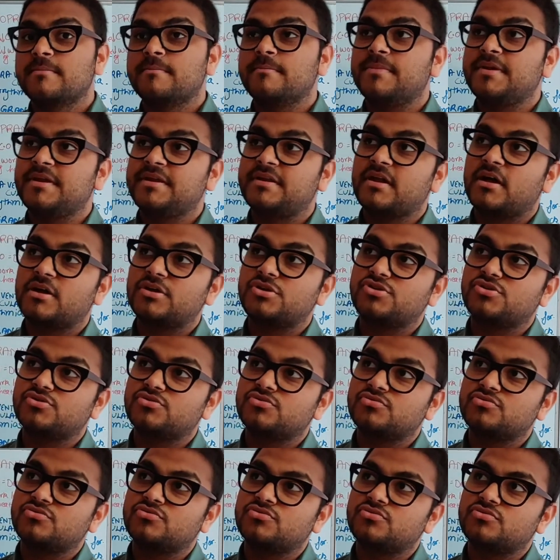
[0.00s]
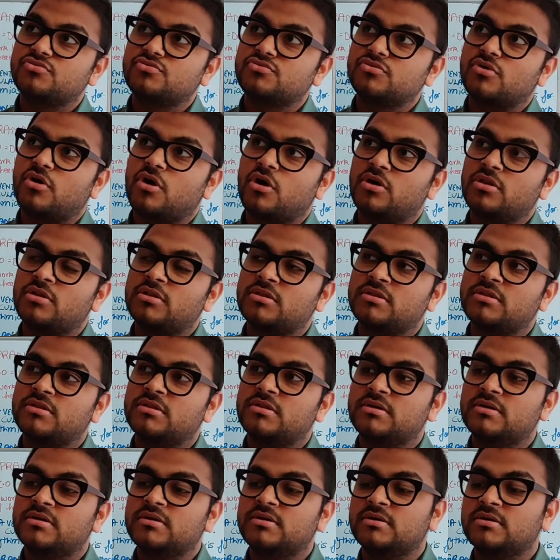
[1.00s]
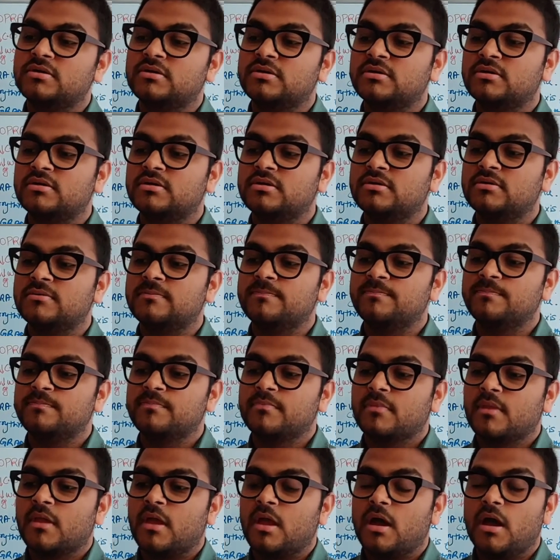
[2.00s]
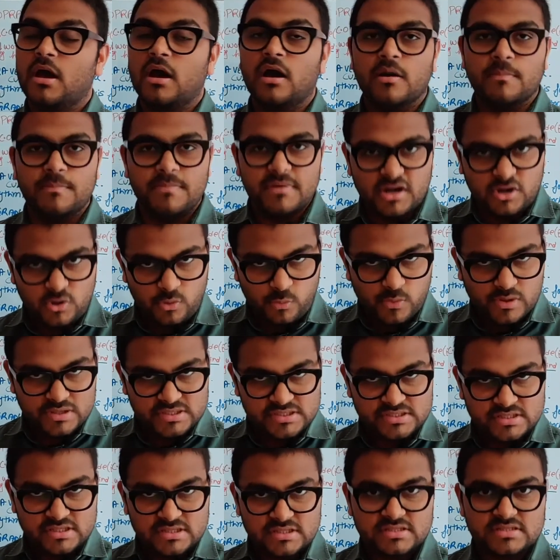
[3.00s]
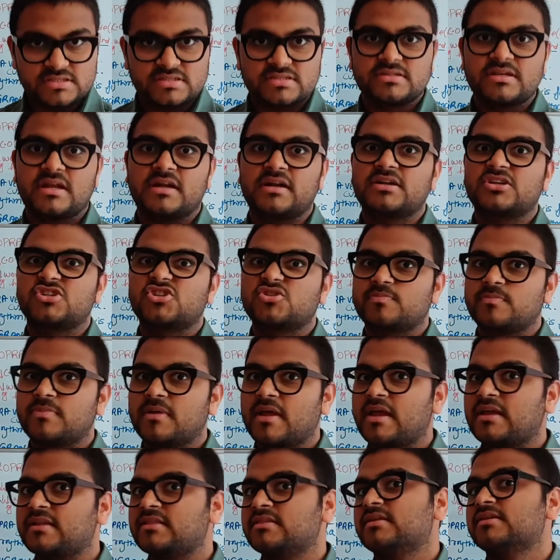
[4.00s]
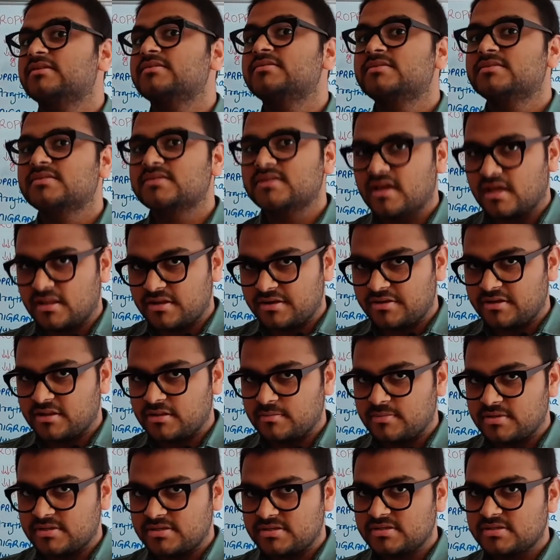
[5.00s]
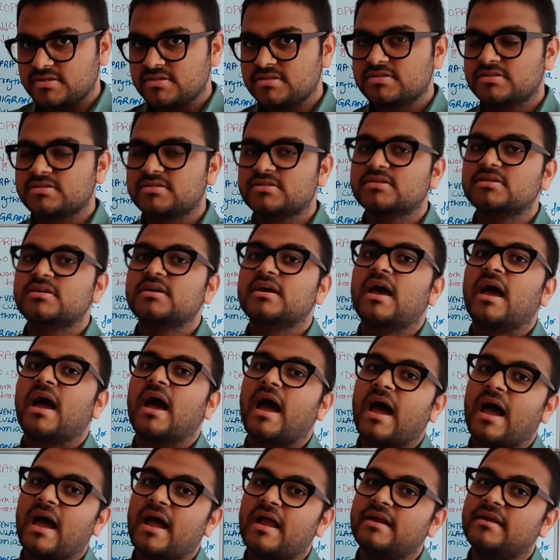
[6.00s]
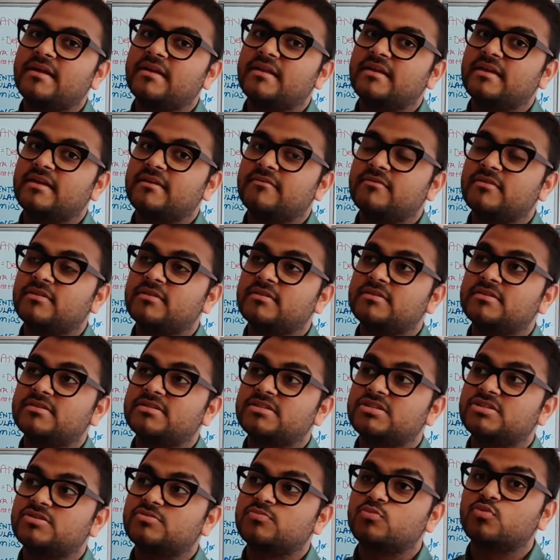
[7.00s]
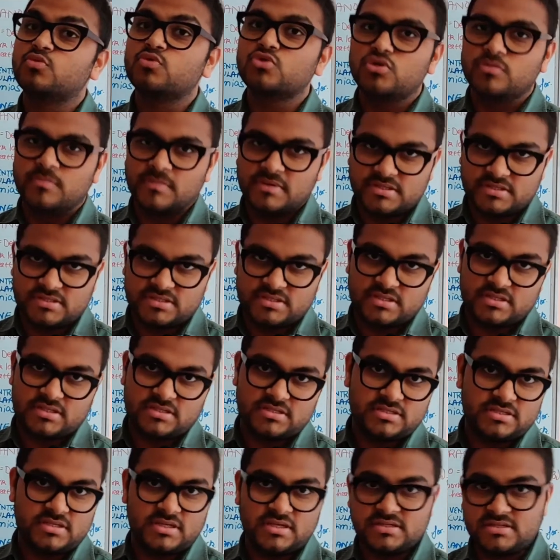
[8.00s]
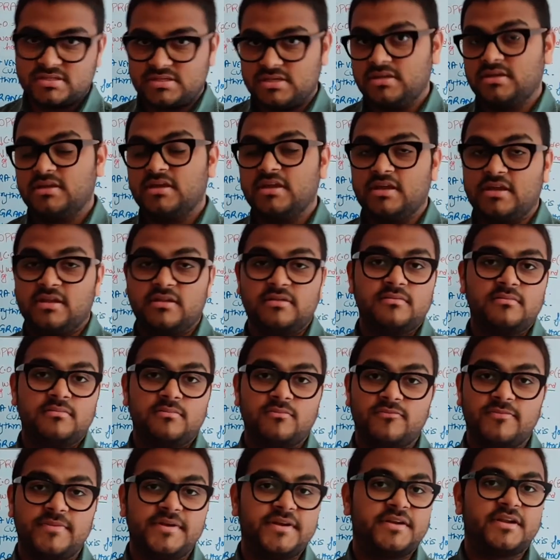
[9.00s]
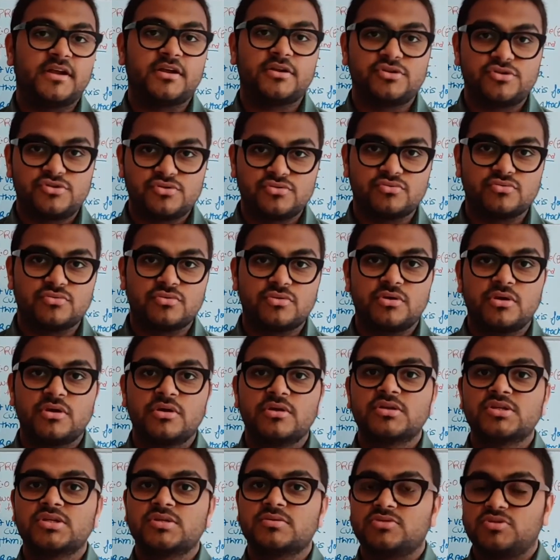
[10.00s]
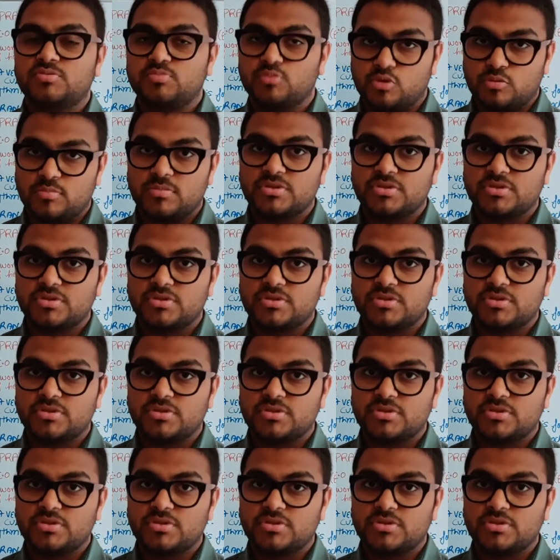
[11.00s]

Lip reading: beta 2 on the blood vessels that are supplying the skeletal muscles, and even the smooth muscles is again beta 2, smooth